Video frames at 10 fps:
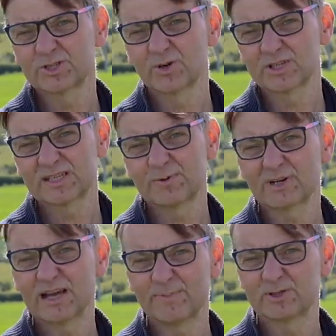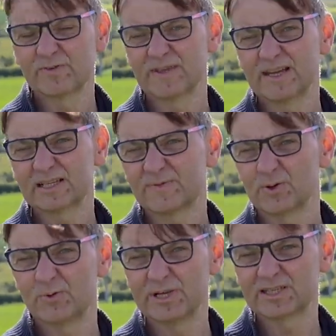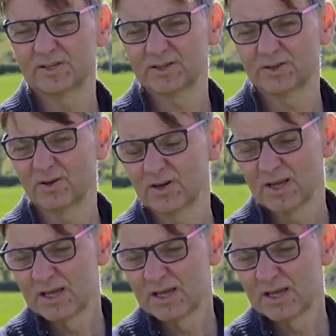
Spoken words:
sort of see what happens over the next few weeks on it all.